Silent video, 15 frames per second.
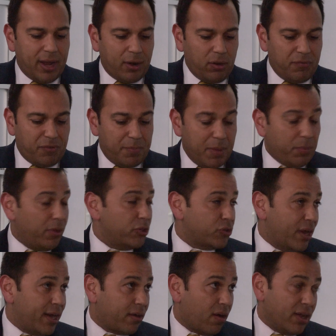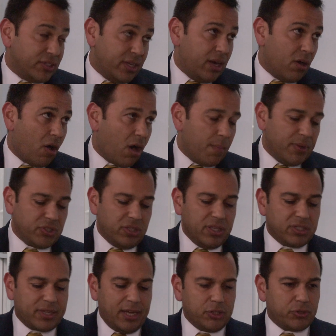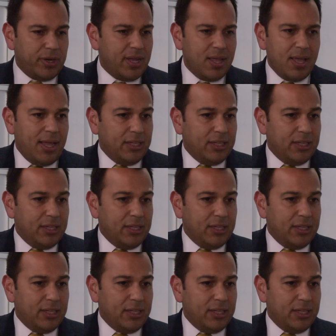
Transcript: not only for people that are trying to cross in and harm us in this country.